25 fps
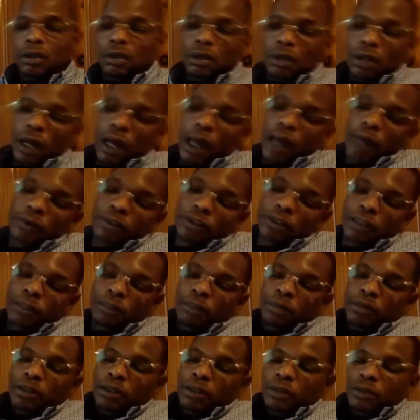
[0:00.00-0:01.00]
I
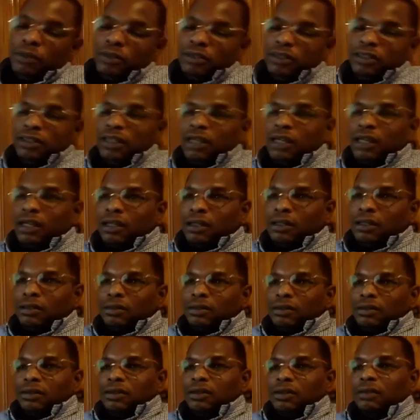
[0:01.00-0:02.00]
typically would say
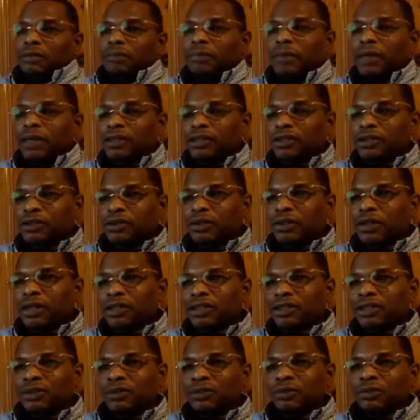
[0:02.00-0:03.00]
make sure
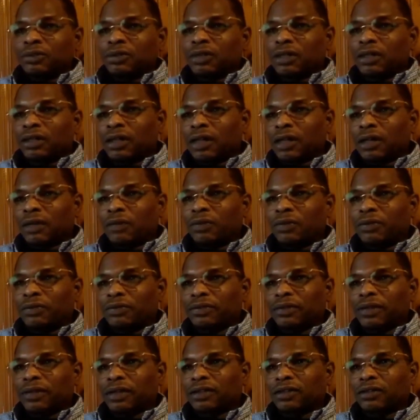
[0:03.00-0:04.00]
that you connect
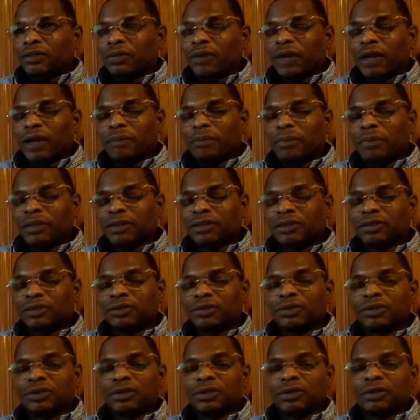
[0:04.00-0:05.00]
with like the right
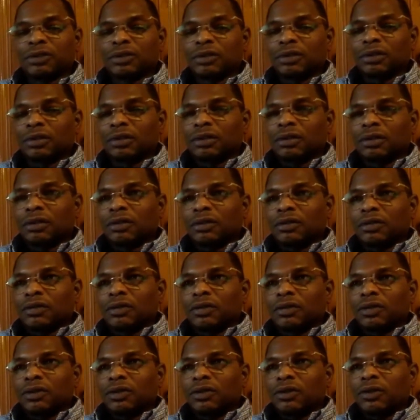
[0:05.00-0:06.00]
mentors.
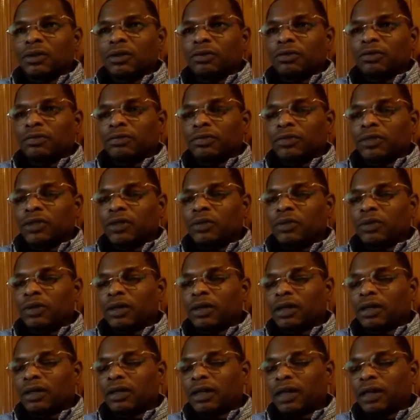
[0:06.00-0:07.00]
You know, you want
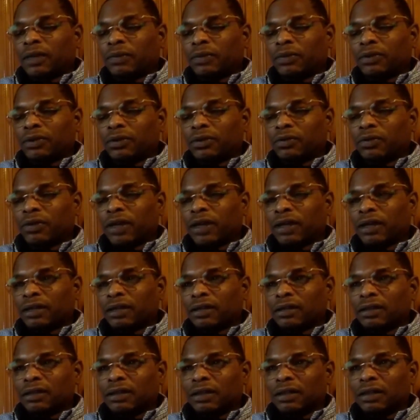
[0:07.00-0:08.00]
to connect with the right
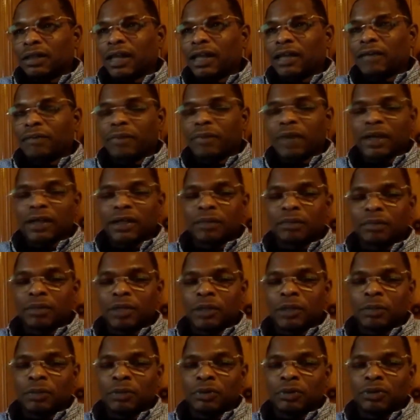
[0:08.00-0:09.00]
like-minded
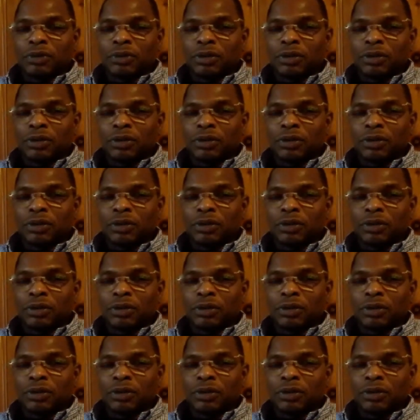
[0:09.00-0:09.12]
people.